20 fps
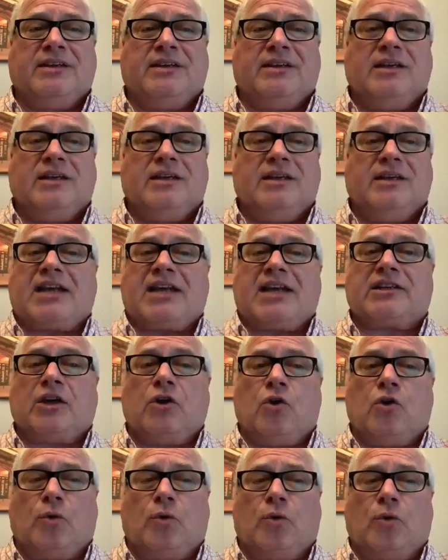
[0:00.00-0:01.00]
In fact, I
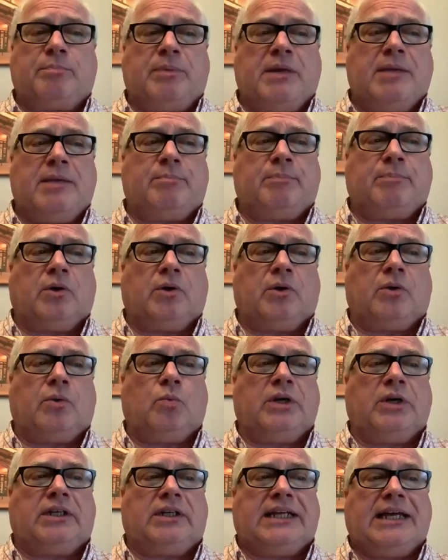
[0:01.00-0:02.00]
hope that people
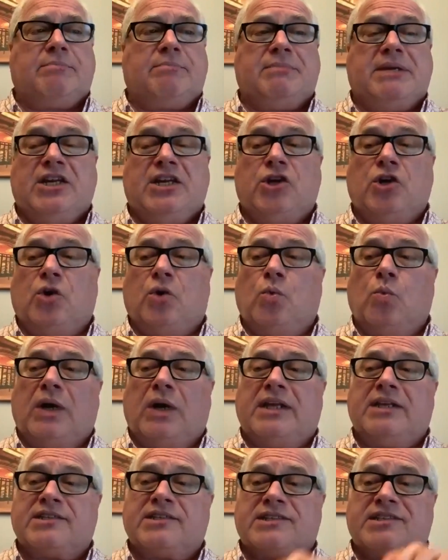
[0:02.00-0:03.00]
will let me know
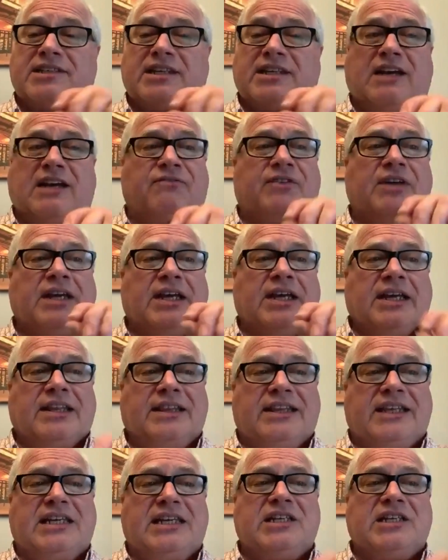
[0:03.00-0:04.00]
what stuff
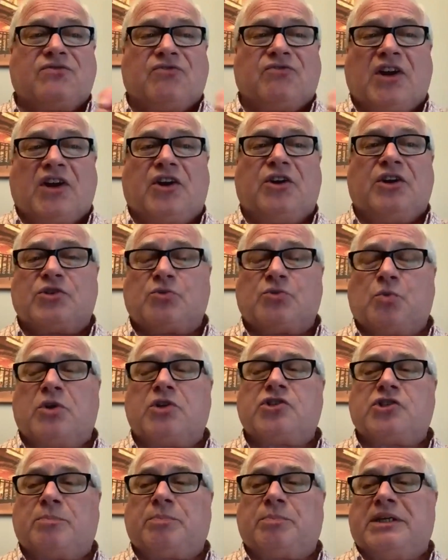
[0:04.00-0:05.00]
these various
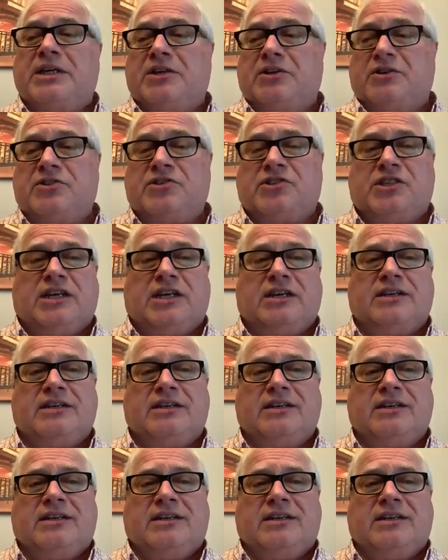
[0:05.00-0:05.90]
worship leaders did